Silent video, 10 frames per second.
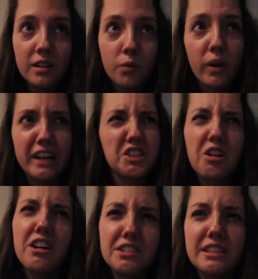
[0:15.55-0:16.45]
what I should
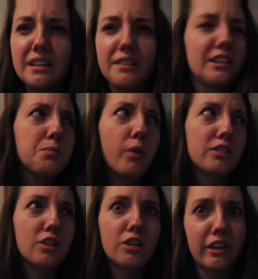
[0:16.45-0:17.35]
honestly at this point
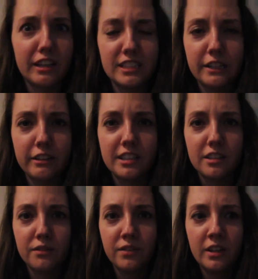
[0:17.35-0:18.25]
start calling a series
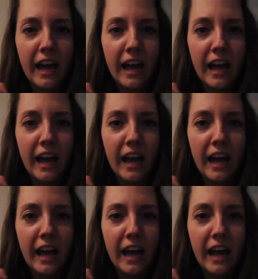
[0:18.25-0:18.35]
of